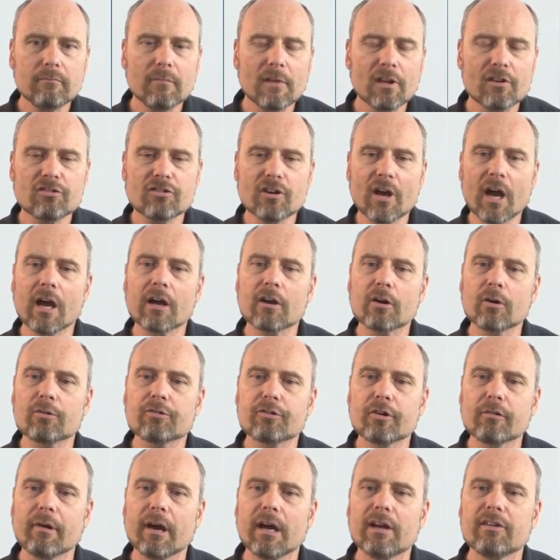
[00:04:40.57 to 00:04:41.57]
Shahak
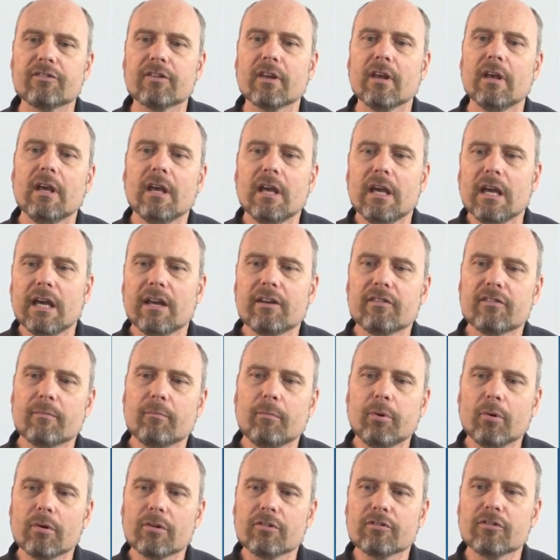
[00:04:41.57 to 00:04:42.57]
also writes, "It is
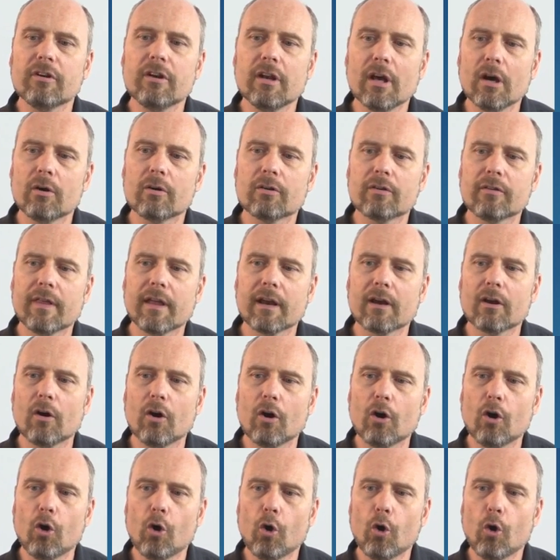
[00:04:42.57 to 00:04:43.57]
important to note that
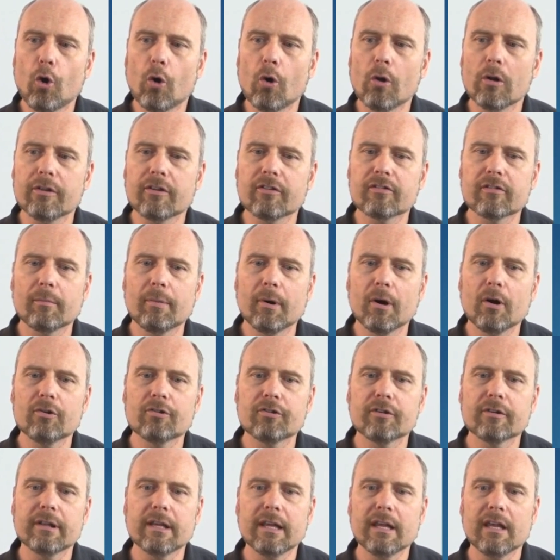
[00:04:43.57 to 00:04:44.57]
all the
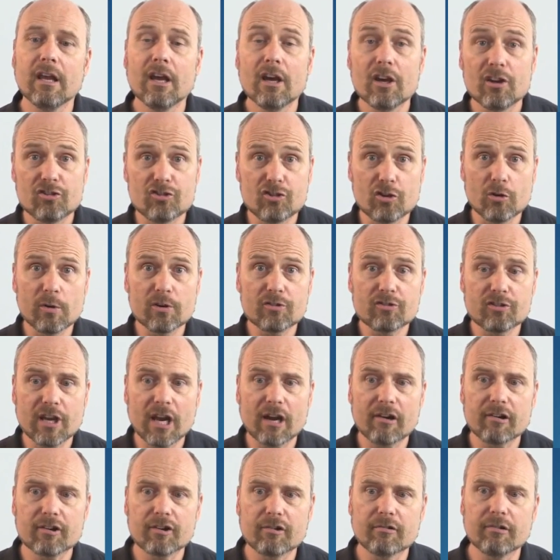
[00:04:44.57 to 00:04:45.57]
supposedly Jewish
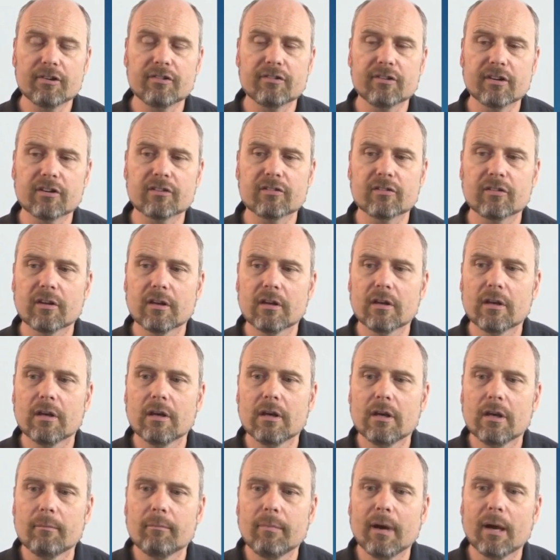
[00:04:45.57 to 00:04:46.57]
characteristics,
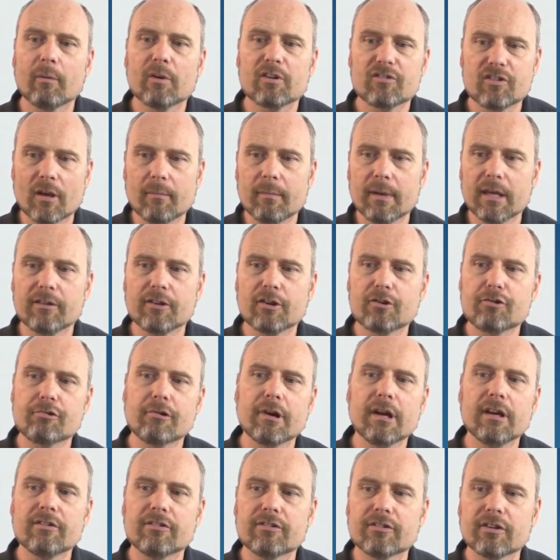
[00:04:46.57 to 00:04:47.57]
by which I mean the
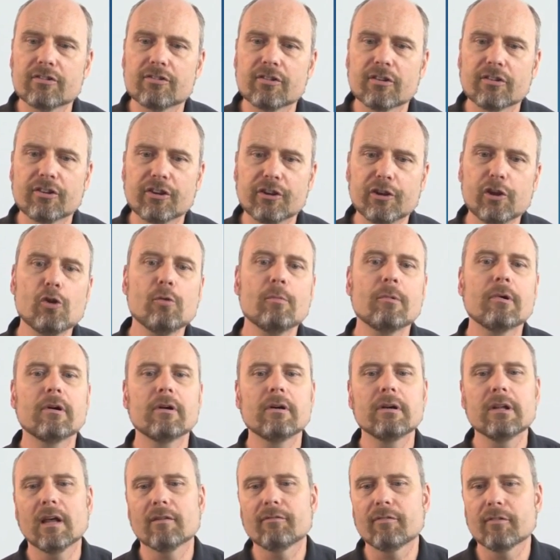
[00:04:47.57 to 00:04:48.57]
traits such as
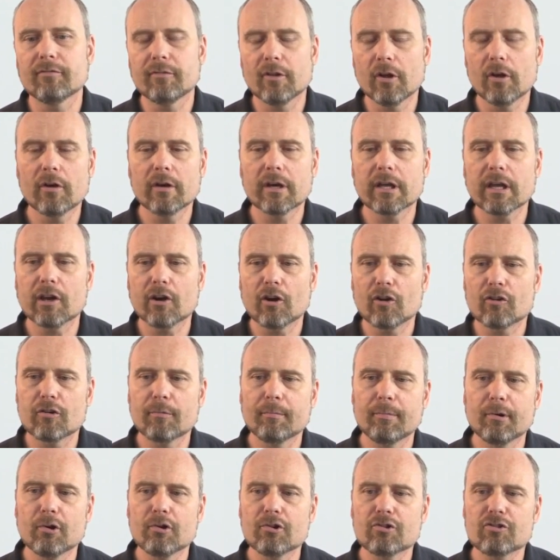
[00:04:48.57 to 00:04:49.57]
humor, love of learning, and
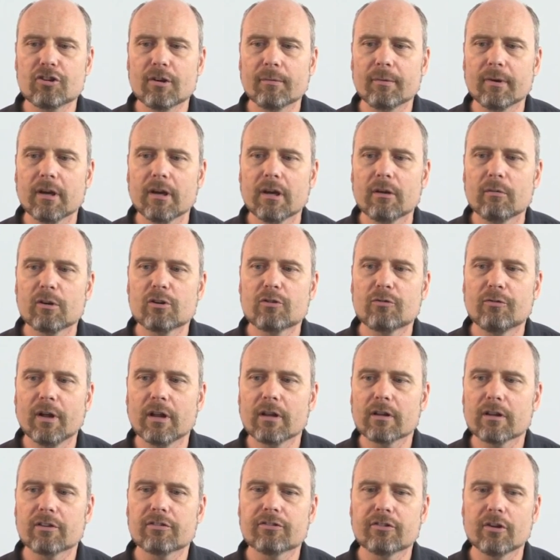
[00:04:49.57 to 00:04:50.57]
entrepreneurship, which
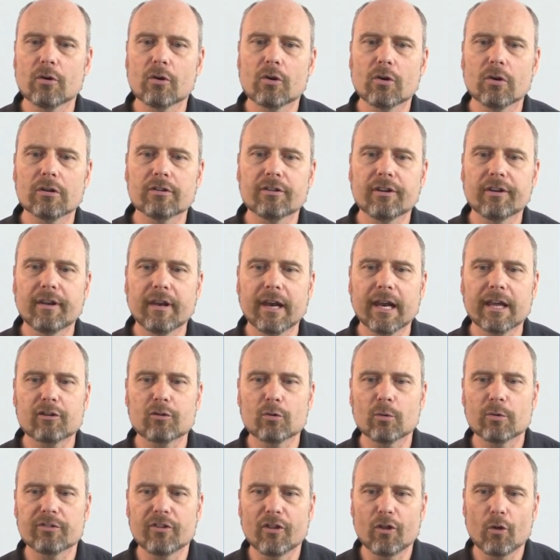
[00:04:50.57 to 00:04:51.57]
vulgar so-called
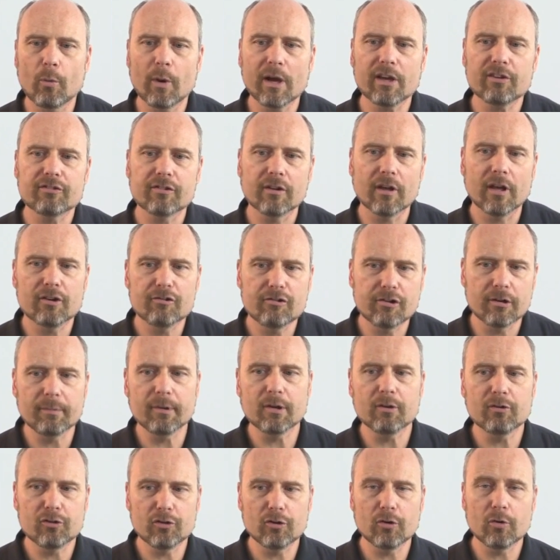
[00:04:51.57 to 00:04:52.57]
intellectuals in the West
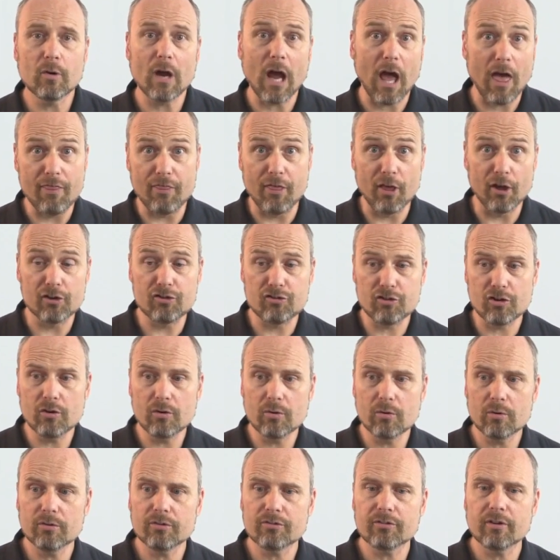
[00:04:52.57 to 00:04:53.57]
attribute to the
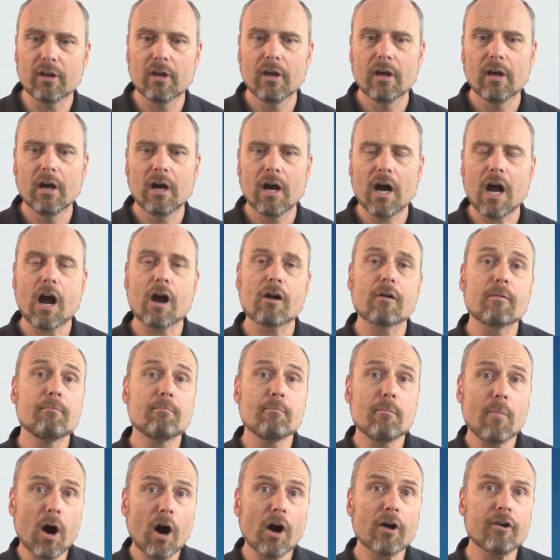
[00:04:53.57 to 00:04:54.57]
Jews, are
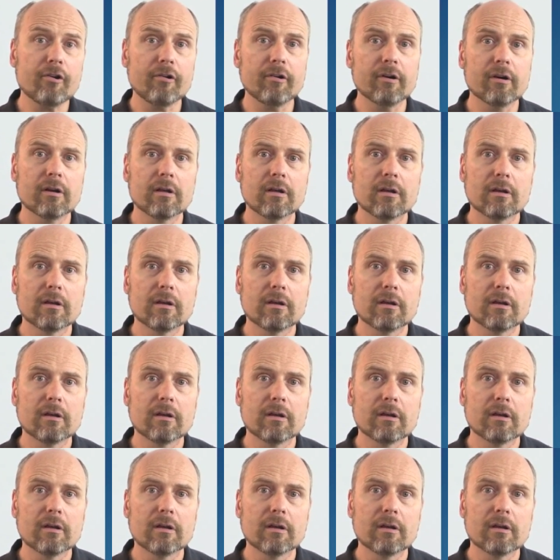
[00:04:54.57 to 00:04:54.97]
modern